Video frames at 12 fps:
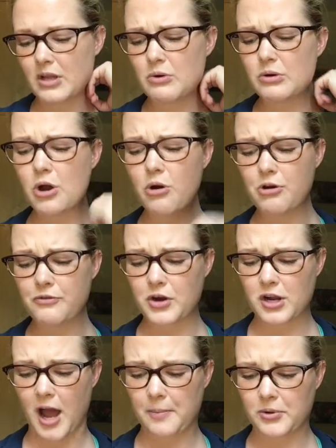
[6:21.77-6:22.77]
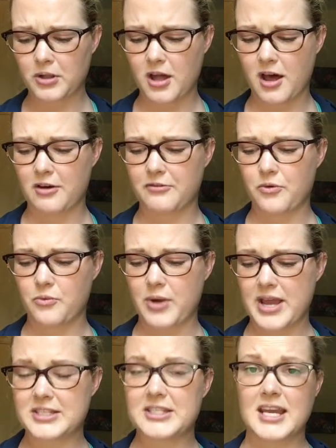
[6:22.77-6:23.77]
We'll go over a couple of
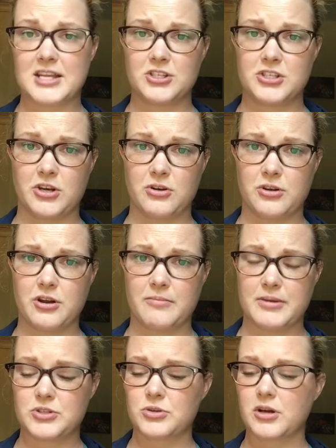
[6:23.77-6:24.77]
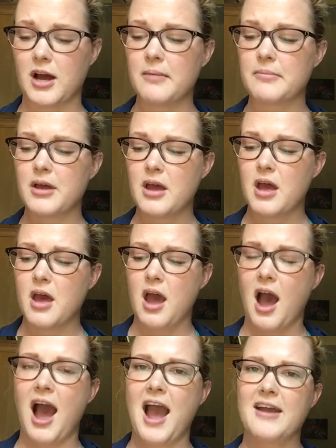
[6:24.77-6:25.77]
ways to insert your menstrual cup.
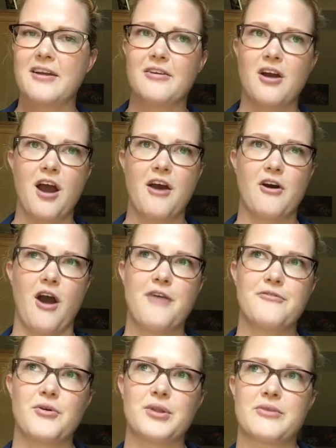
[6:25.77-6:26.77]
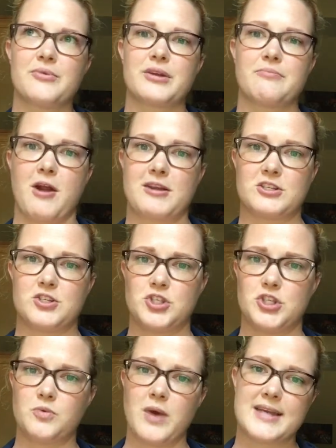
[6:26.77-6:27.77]
I've only really practiced
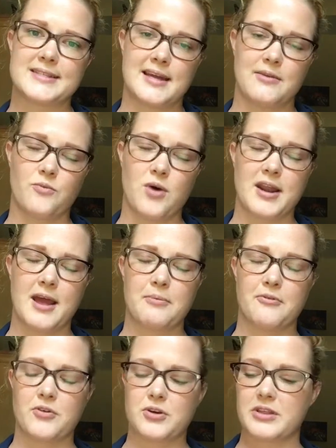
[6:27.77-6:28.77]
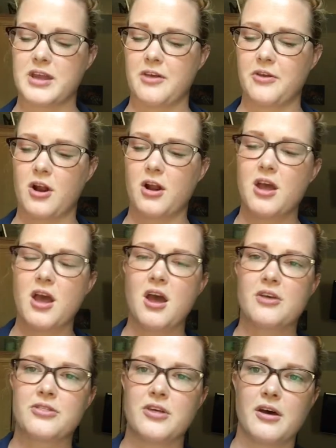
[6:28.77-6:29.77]
2 ways, and one I prefer to the other.
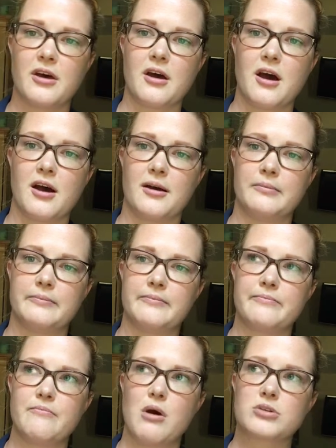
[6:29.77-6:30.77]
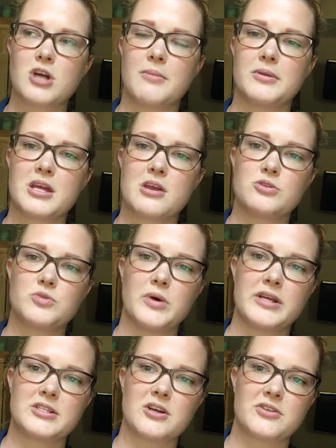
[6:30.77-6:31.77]
The most commonly used
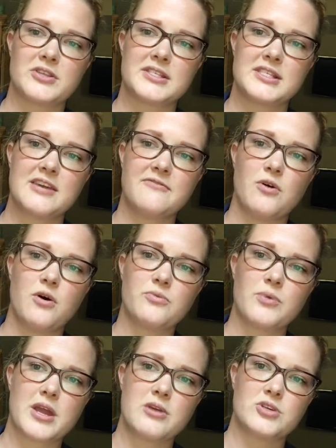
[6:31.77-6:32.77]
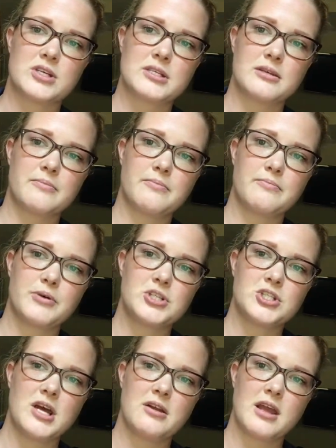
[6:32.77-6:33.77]
ones are the C-fold, where you just
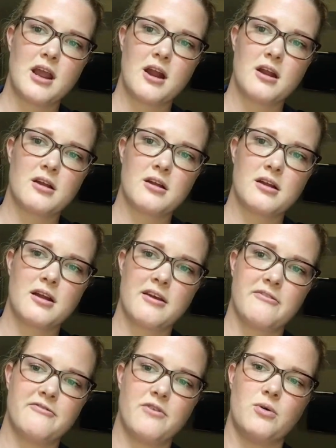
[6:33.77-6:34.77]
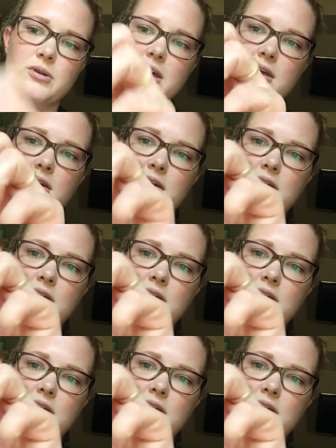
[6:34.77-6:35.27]
push down here and fold it.